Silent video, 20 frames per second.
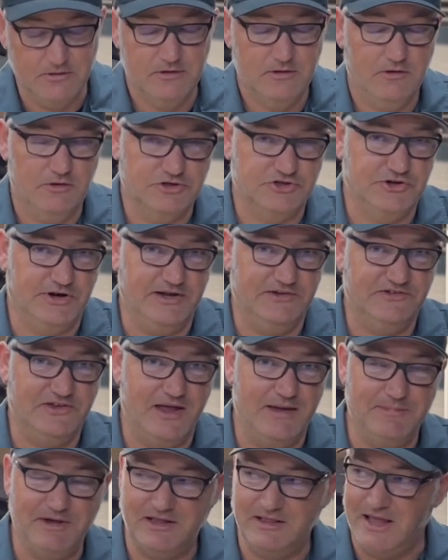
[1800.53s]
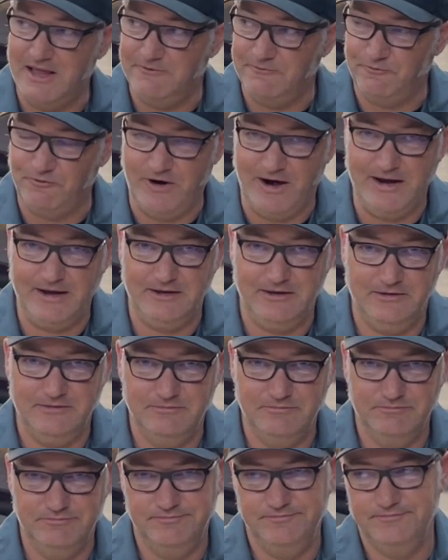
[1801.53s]
Or should I say, am I glad Frank
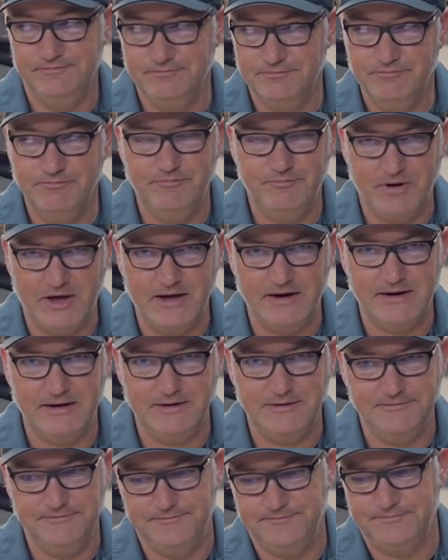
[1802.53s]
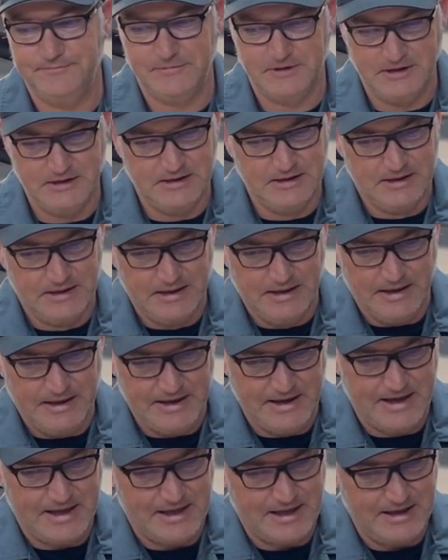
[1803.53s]
bought it?
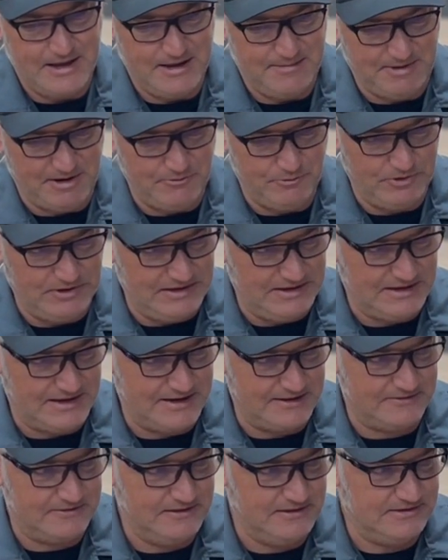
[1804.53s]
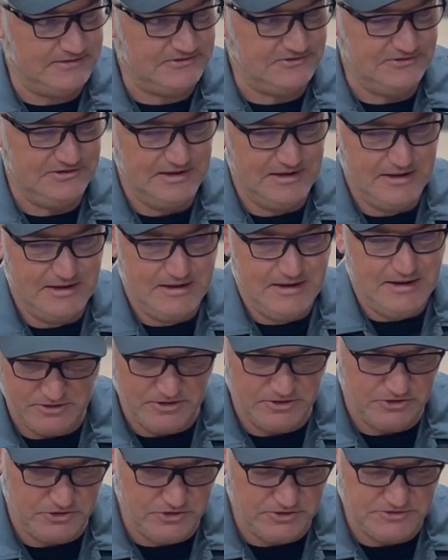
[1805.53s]
Yeah, I am. I really like this.
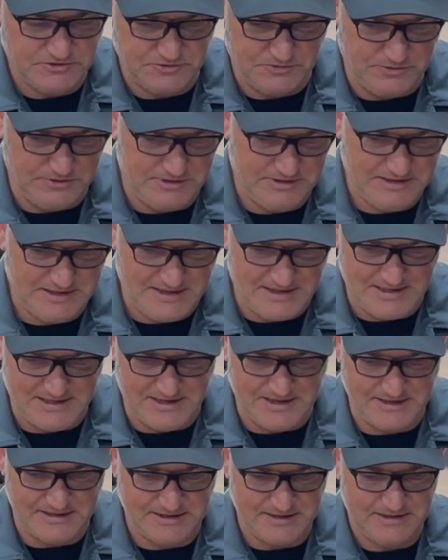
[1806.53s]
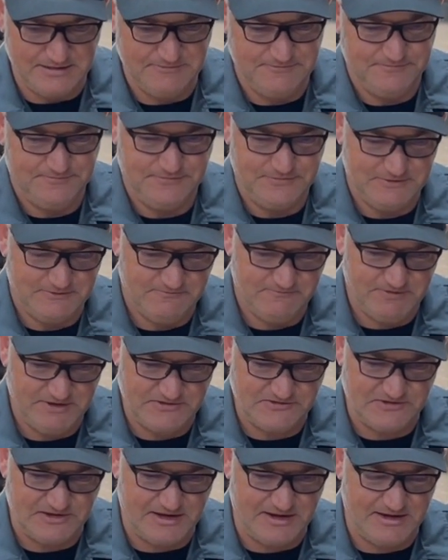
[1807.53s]
Good tool. I like it.
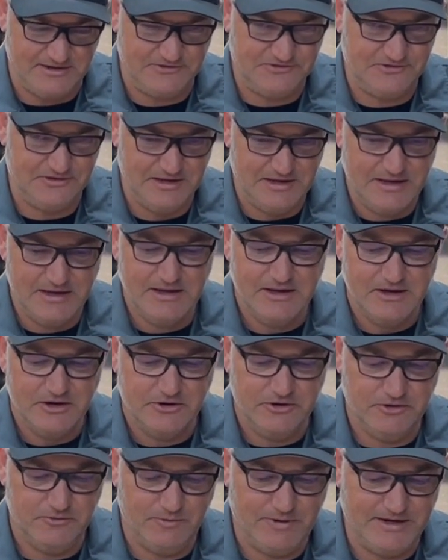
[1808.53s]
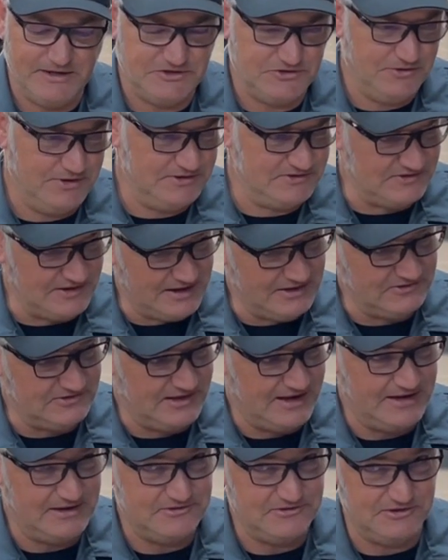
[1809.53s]
Fits nice. Good weight to it. It's not as
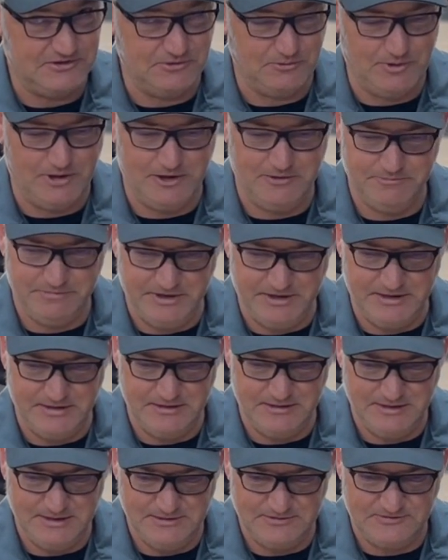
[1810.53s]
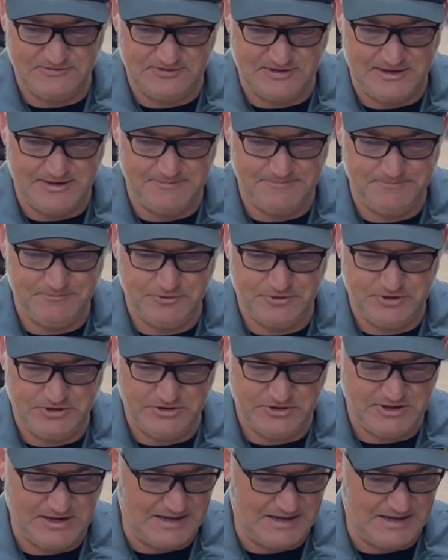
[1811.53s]
light as the Dewalt, but it's pretty good.